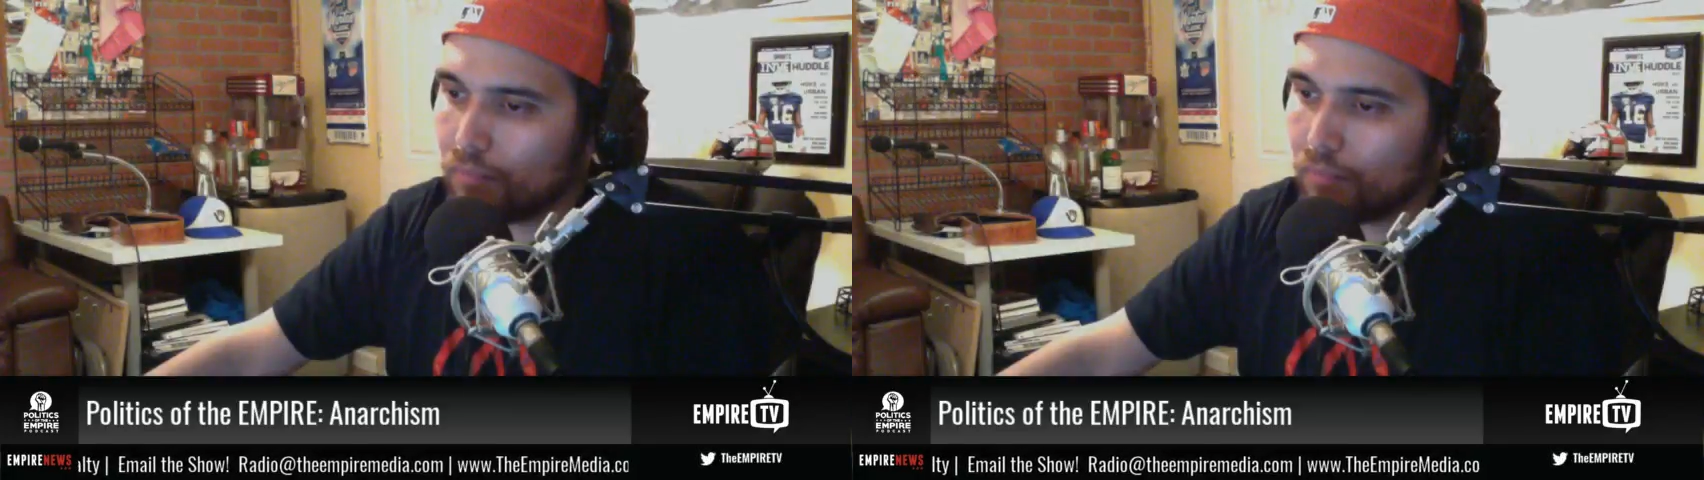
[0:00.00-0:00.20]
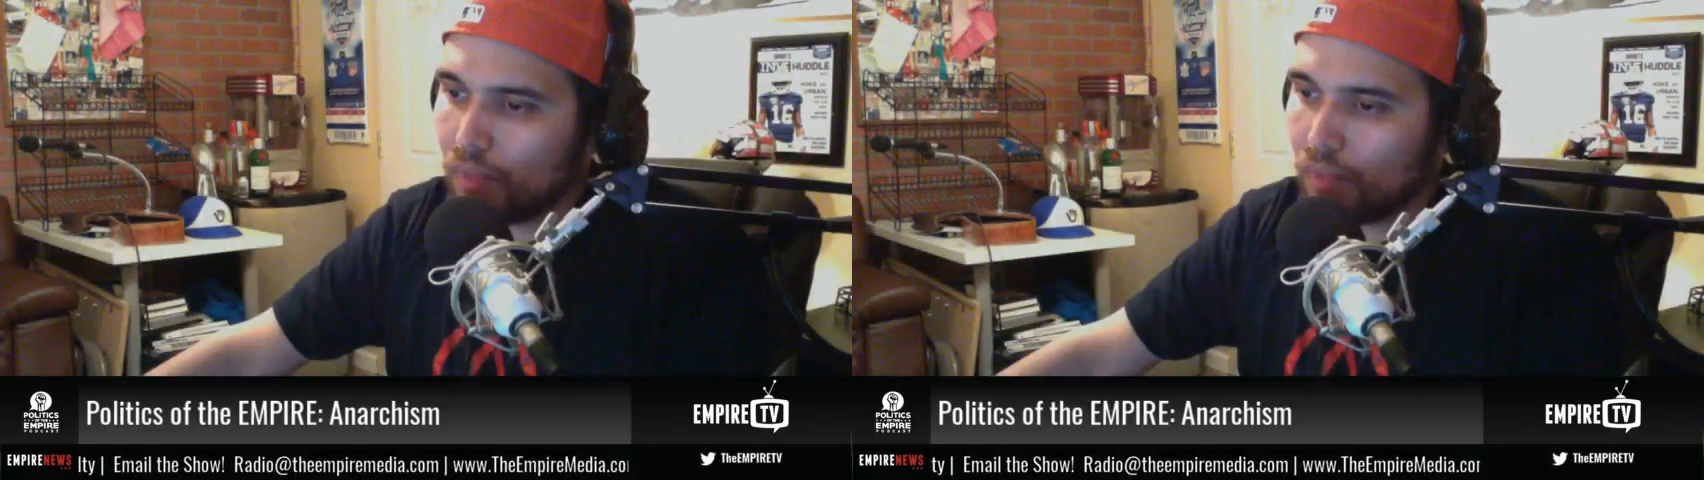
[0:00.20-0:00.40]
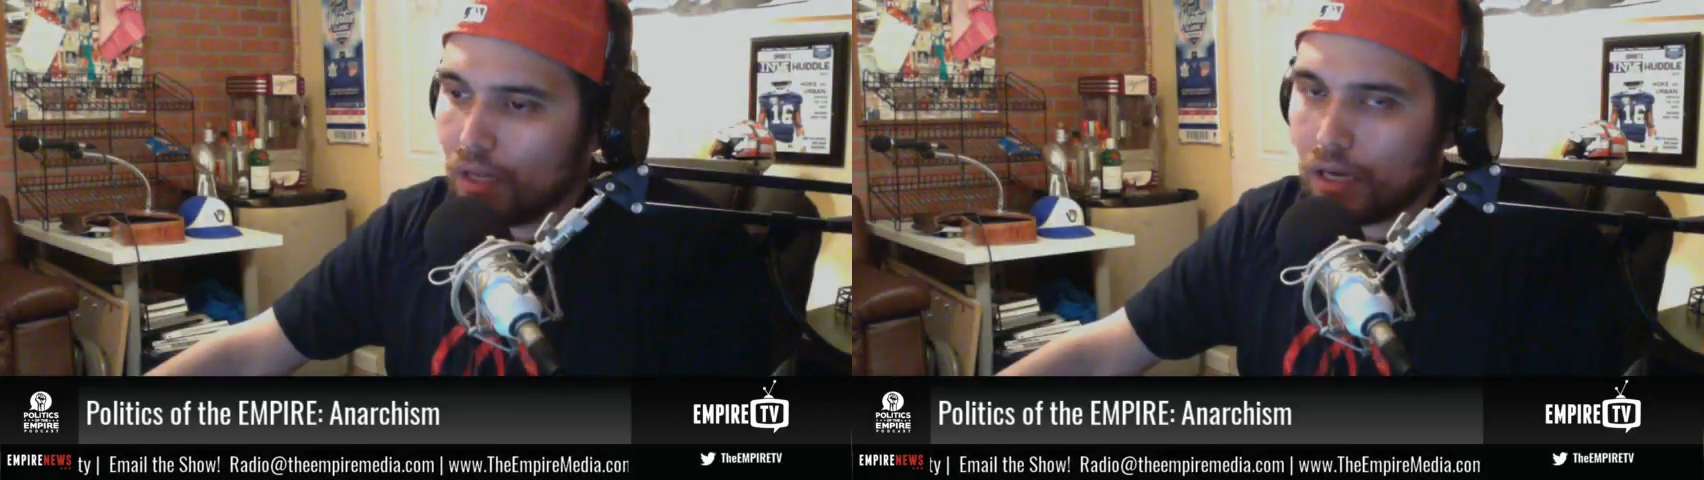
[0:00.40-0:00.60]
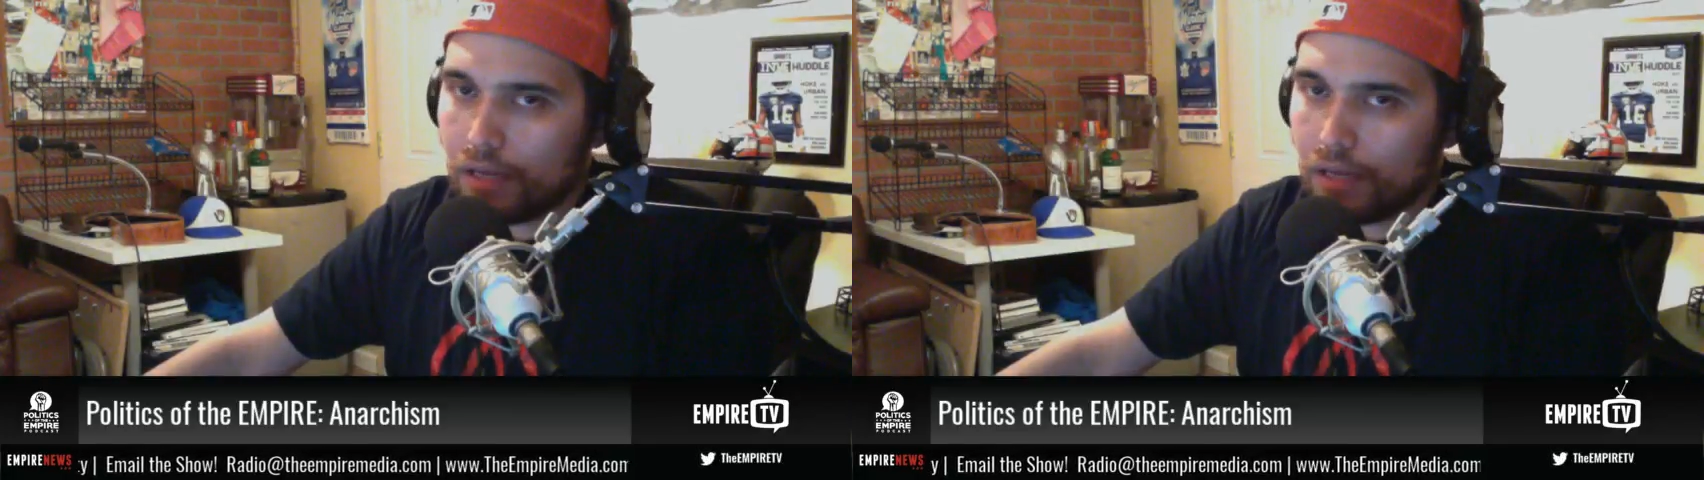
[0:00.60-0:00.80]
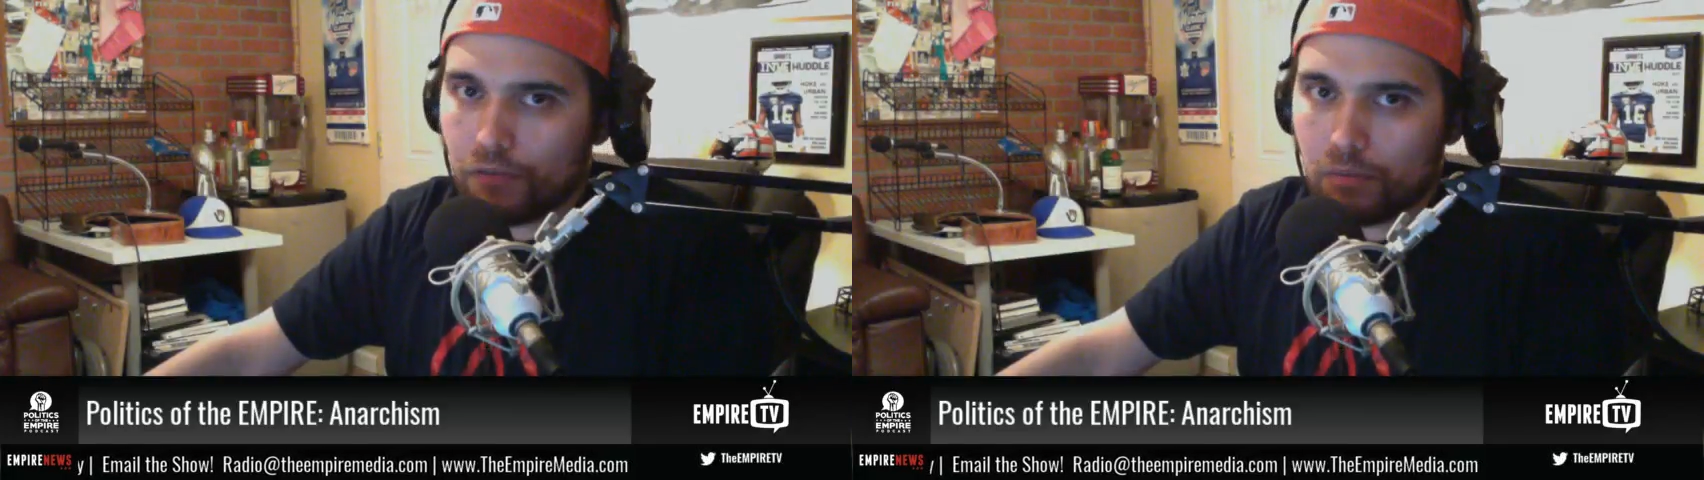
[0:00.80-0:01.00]
I
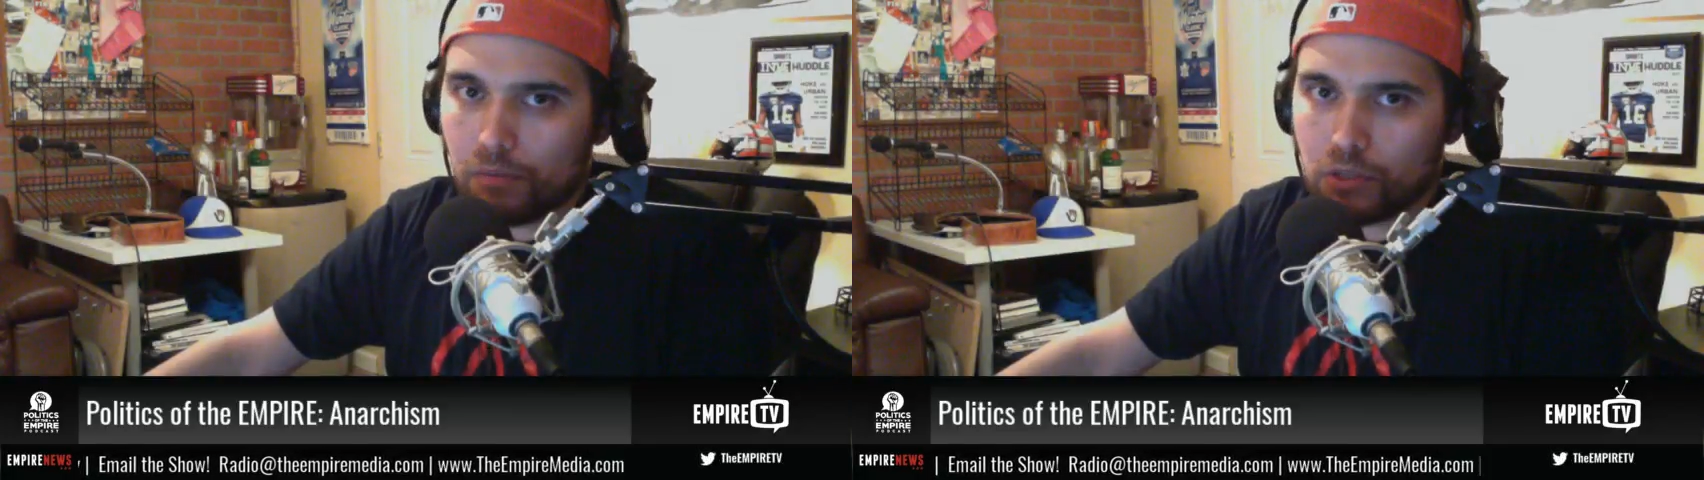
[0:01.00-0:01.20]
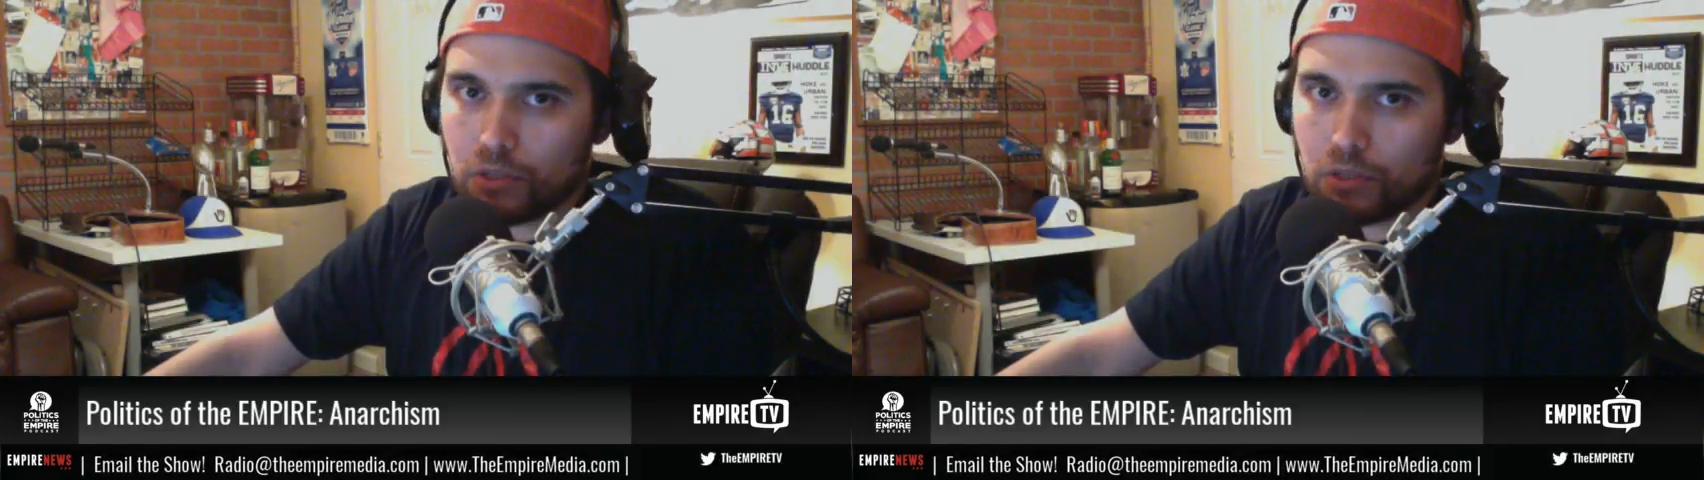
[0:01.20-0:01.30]
think